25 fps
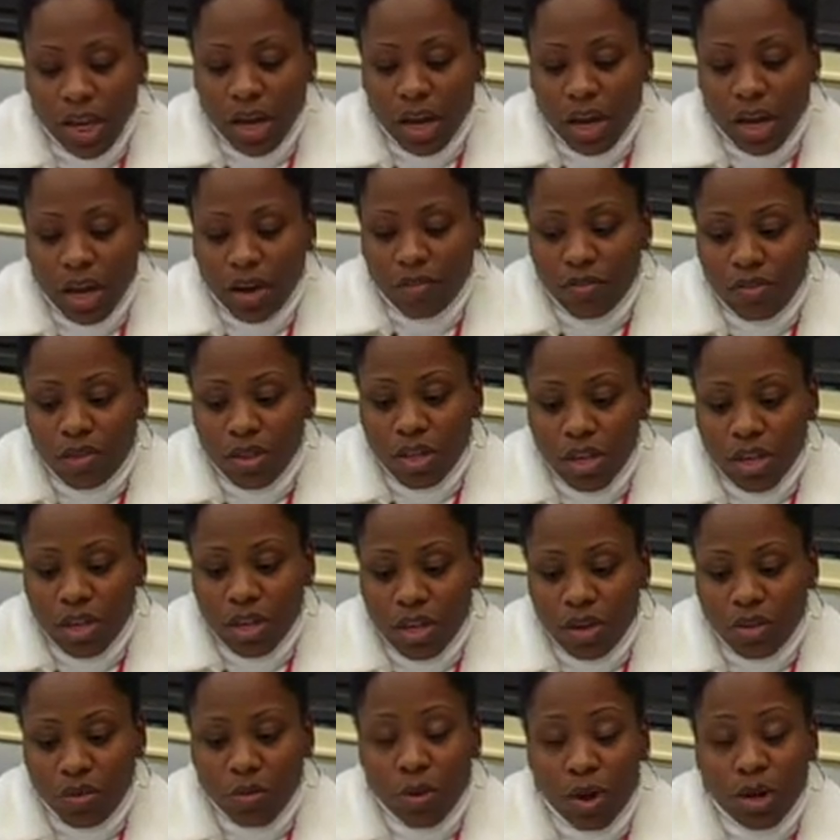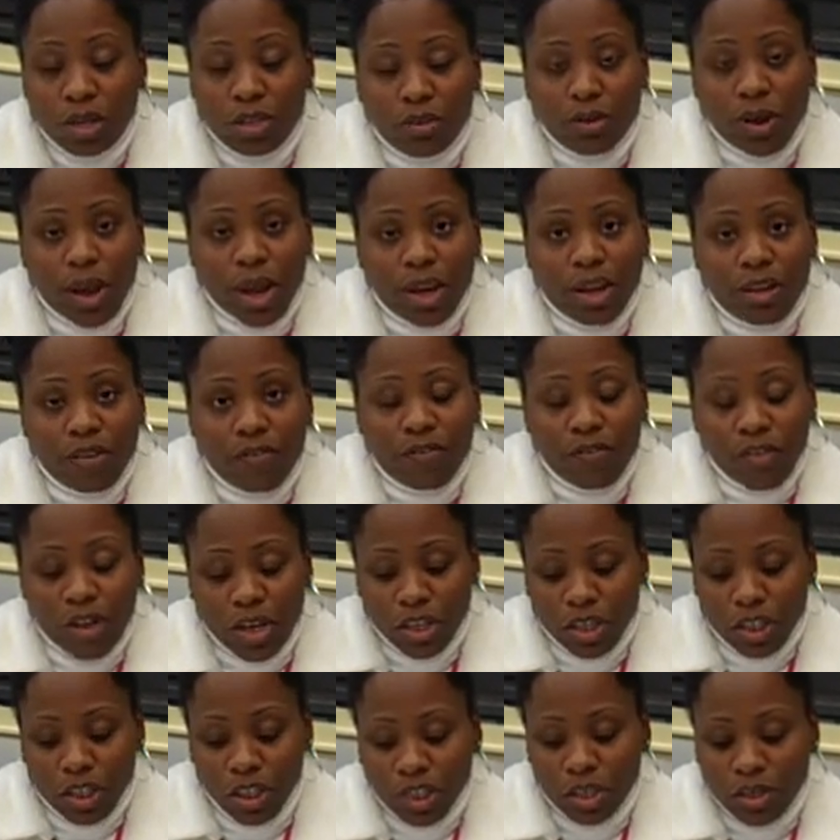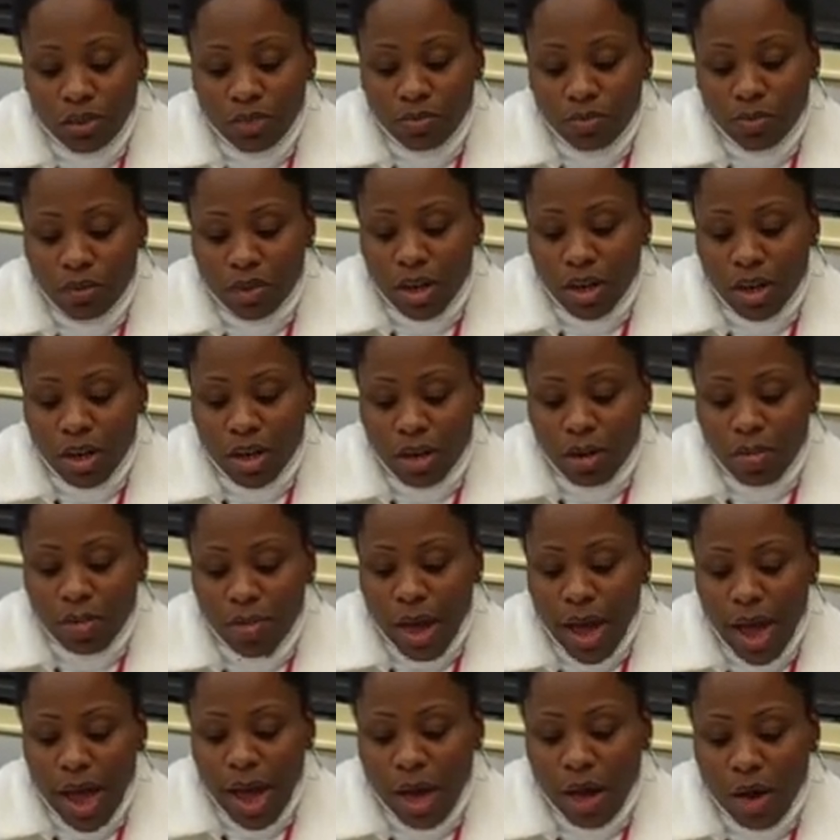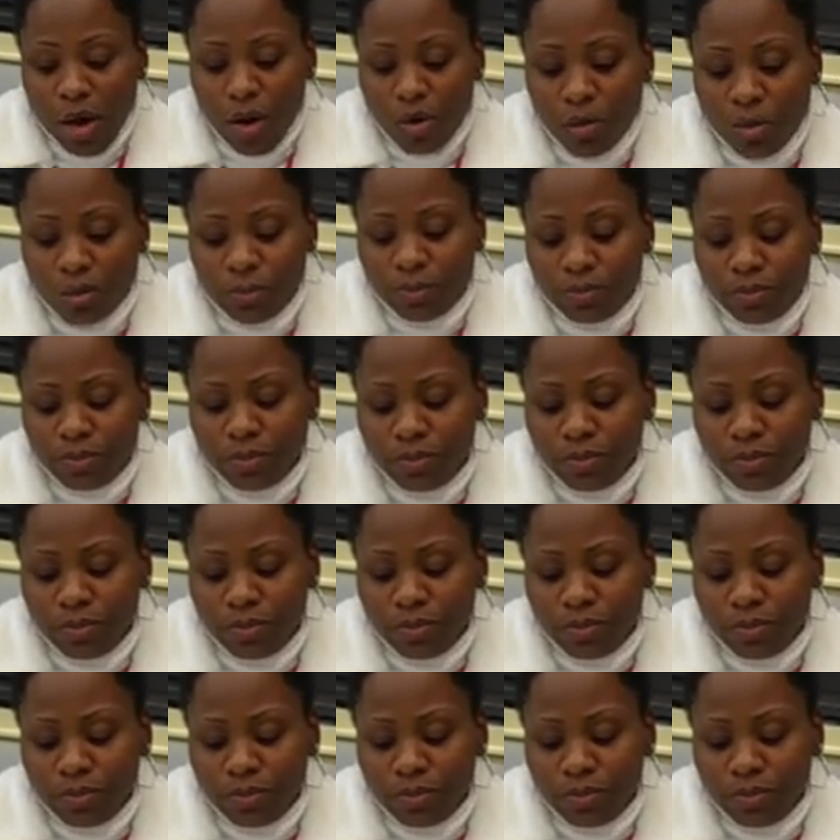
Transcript: of the quadratic function, talking about